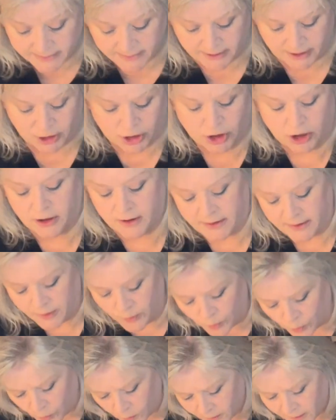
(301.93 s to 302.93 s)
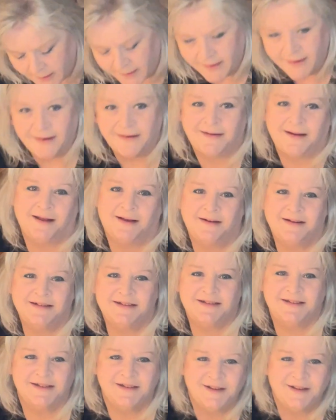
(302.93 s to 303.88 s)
here and you want to get down and see